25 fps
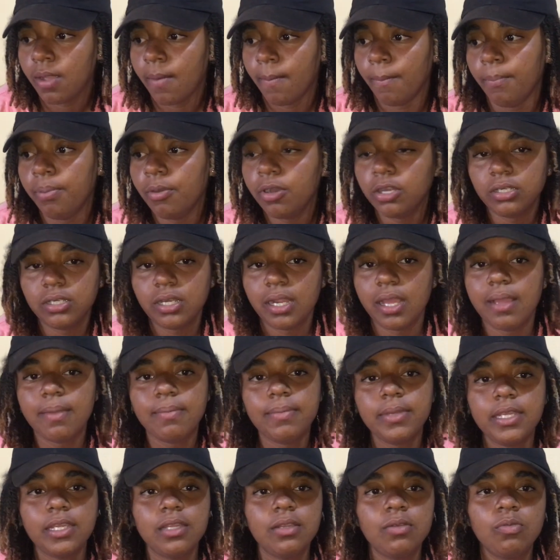But, I
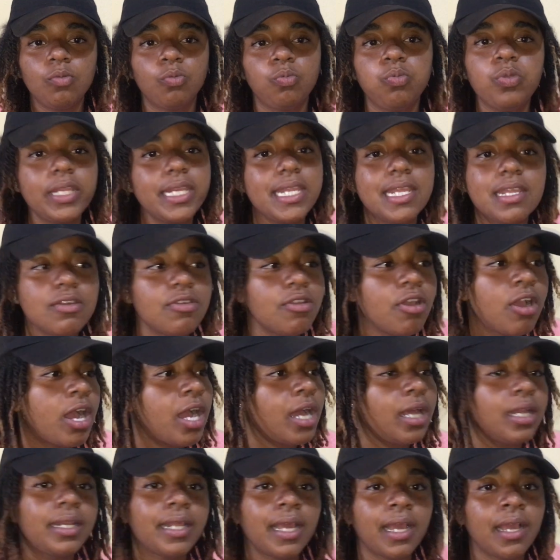mean, we didn't know
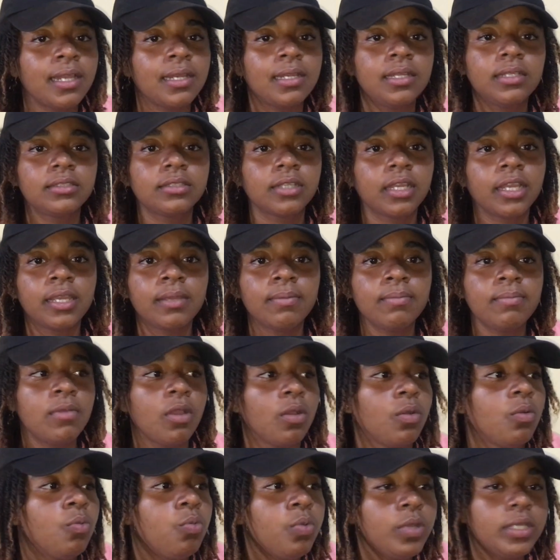all that at the time.
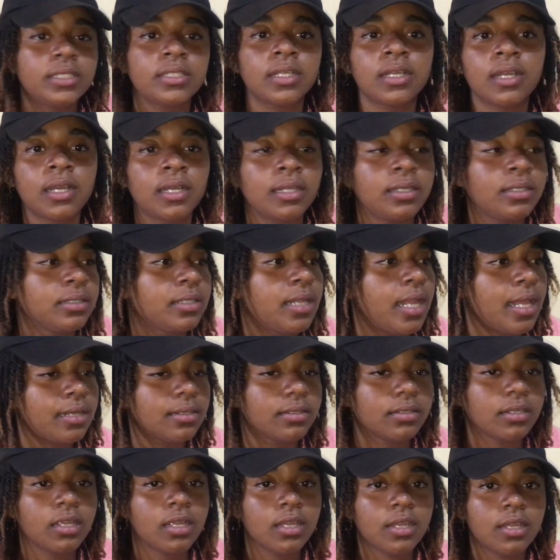We thought that
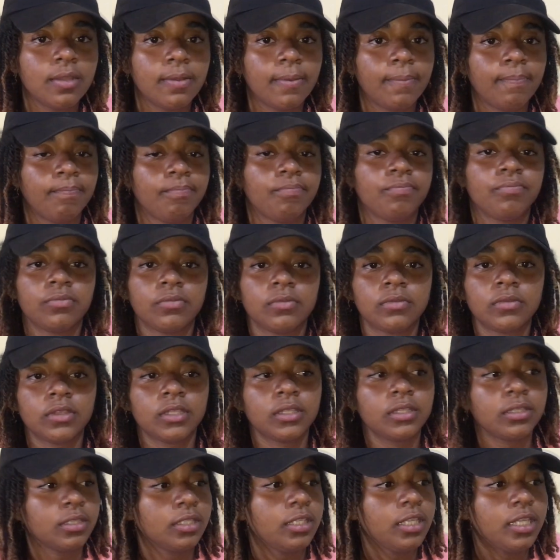
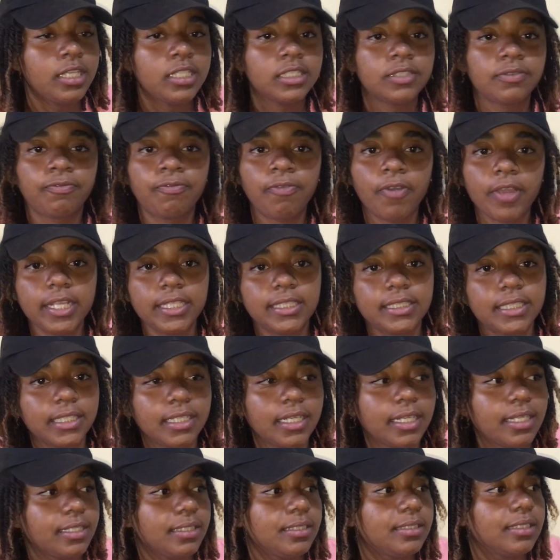he's fighting
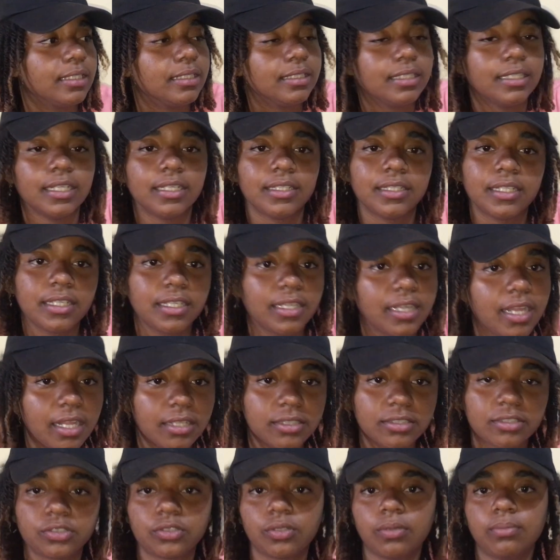and
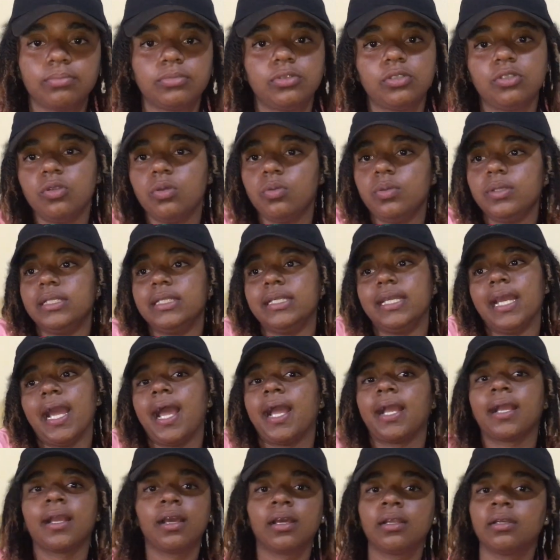got something to do with
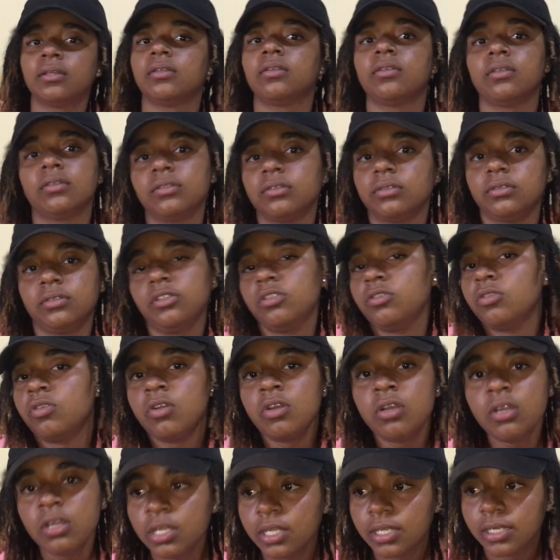gang, and, you
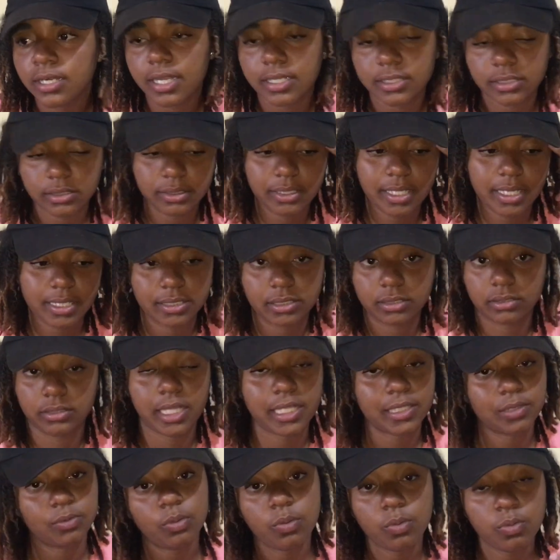know,
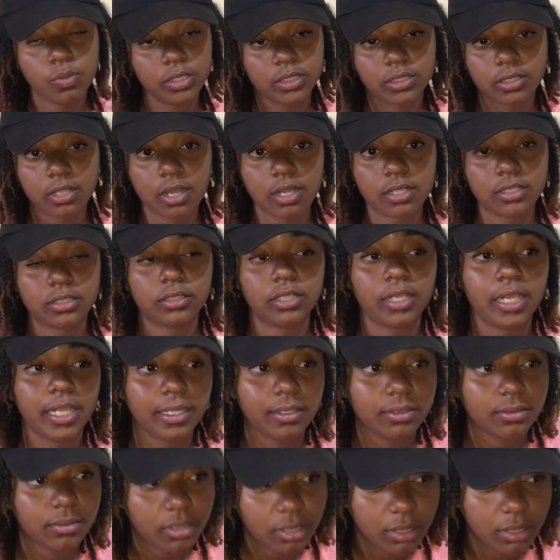that's what we thought. So,
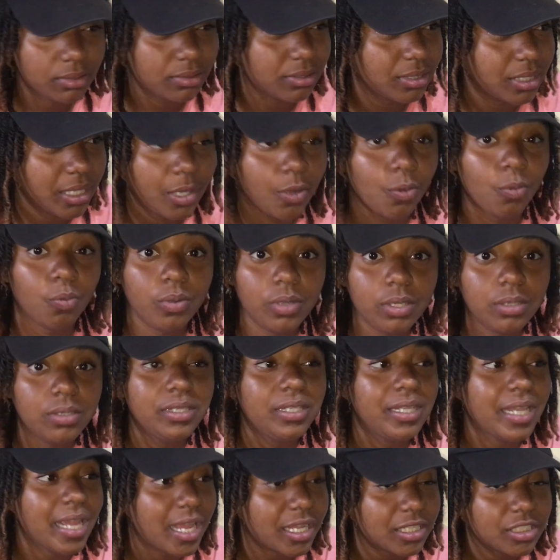like with
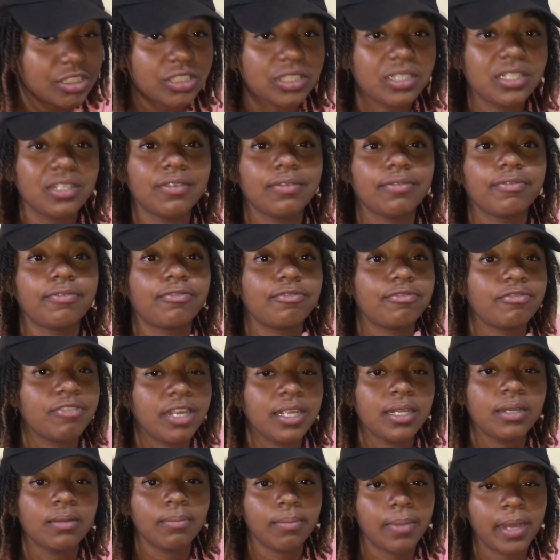the actual
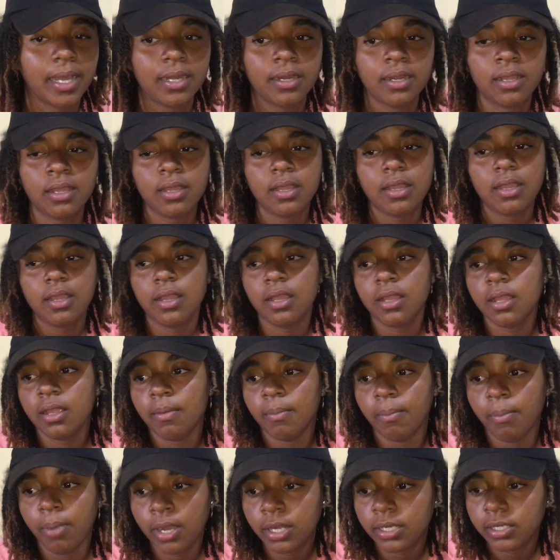friend,
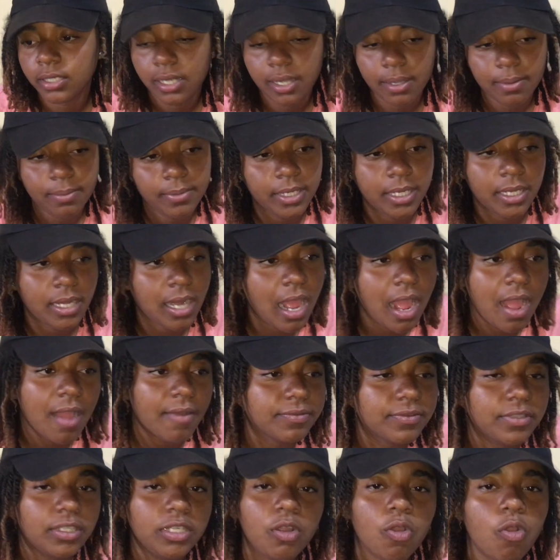but I mean,
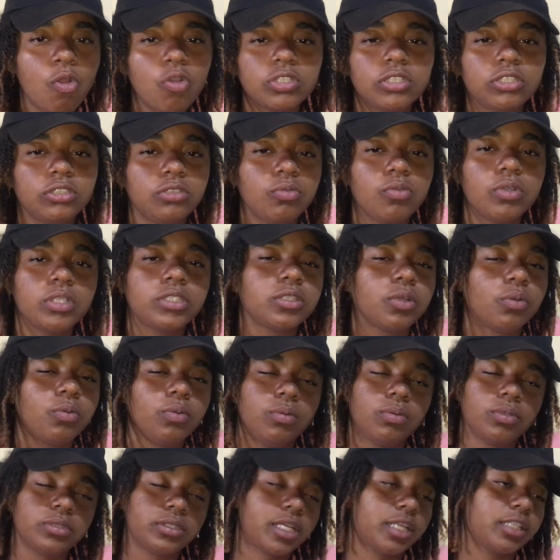after the whole situation,
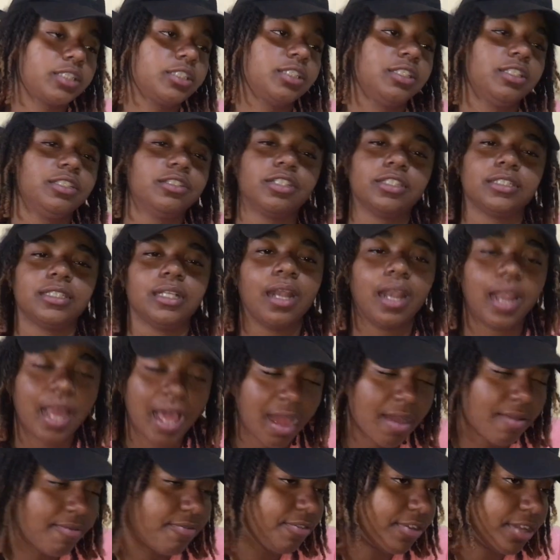we was actually just
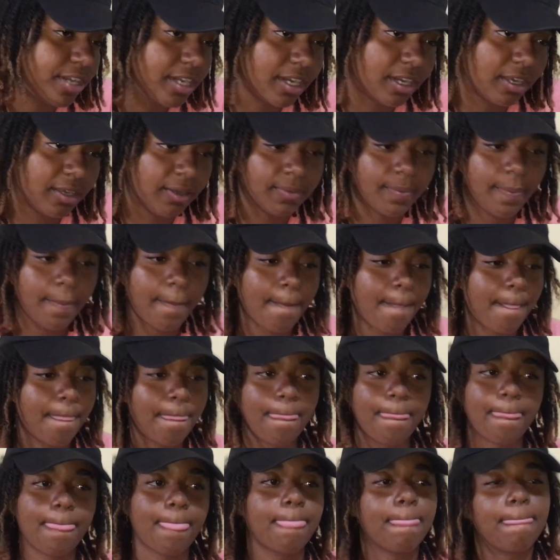laughing.
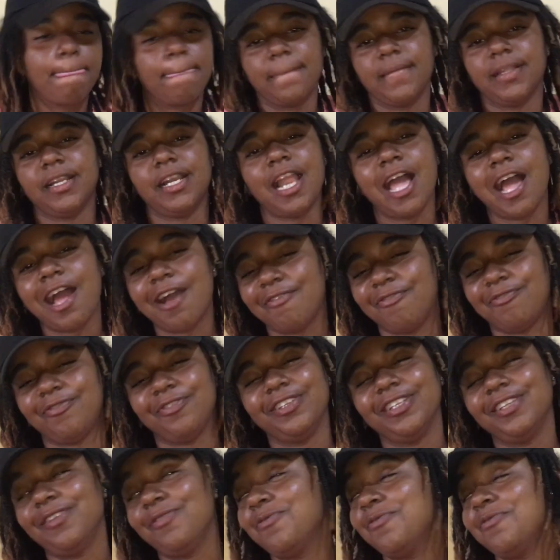
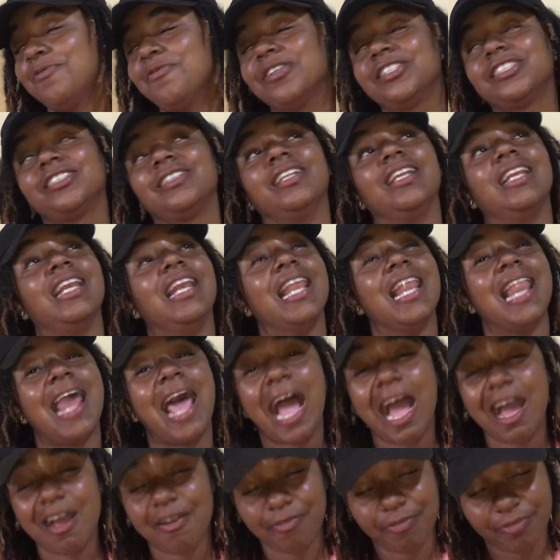We was
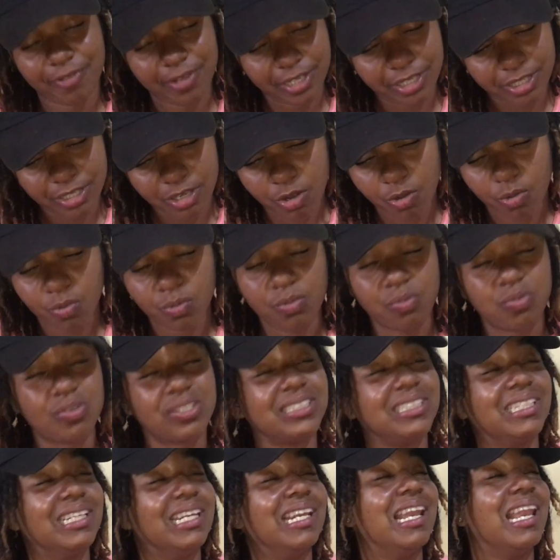laughing, yo. We
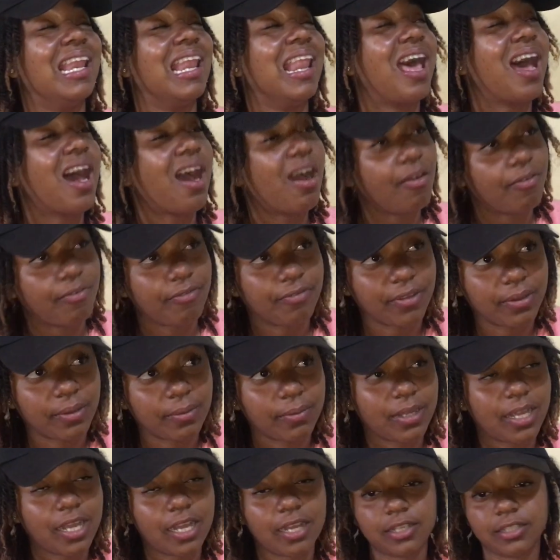was
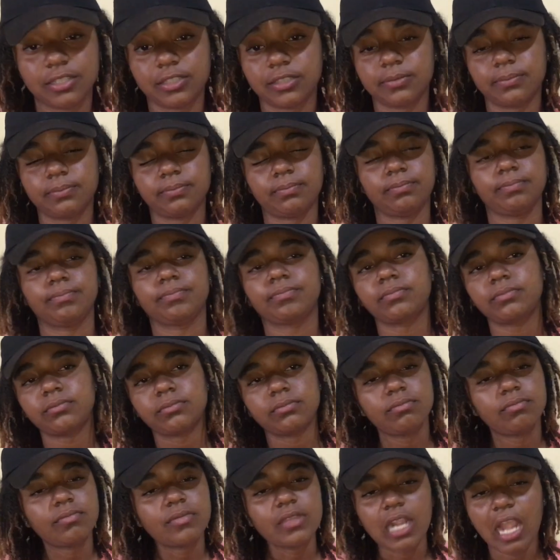laughing,
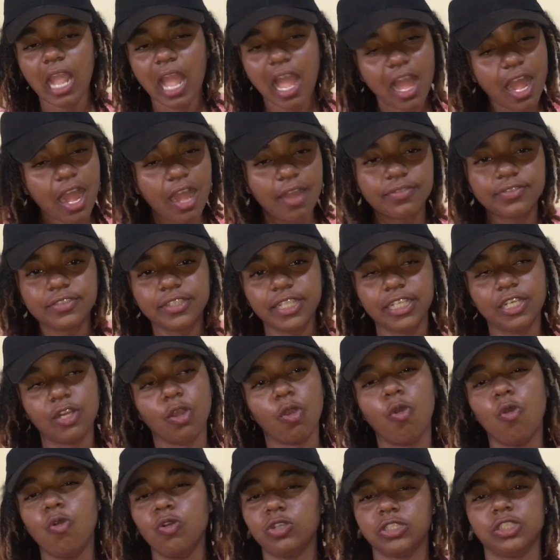because after the
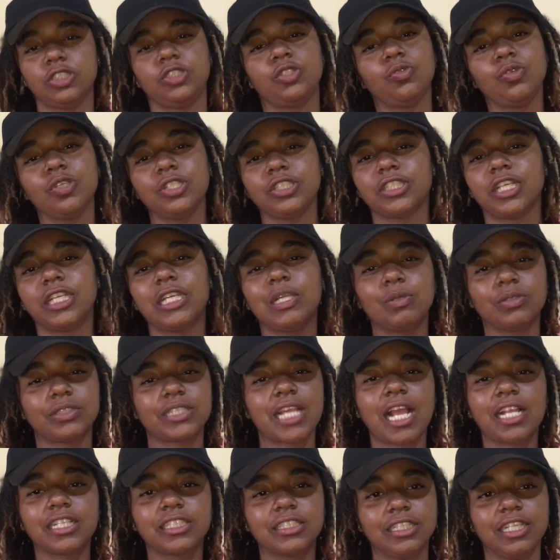whole situation, it was
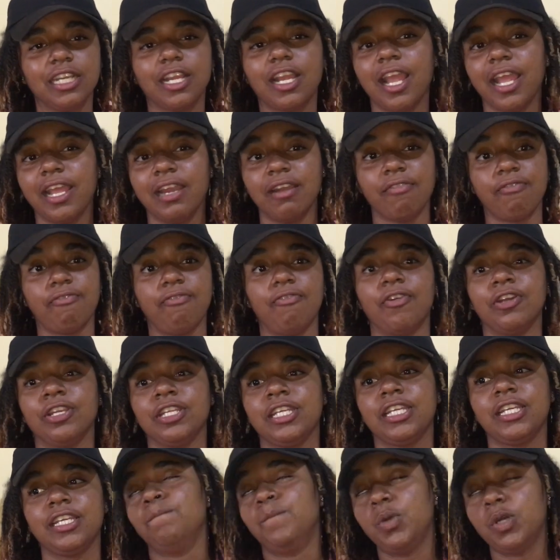actually kind of
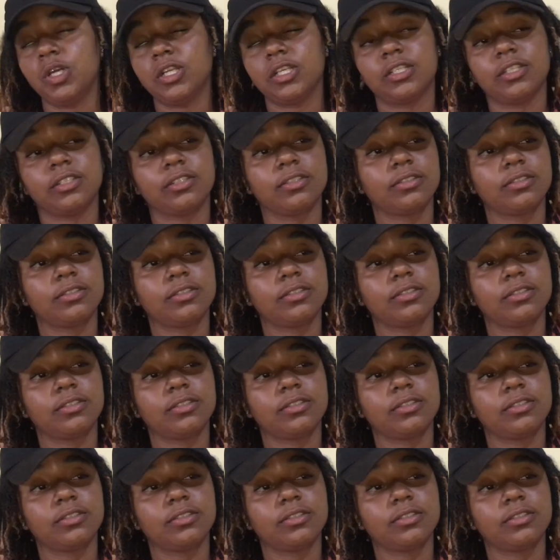funny. But,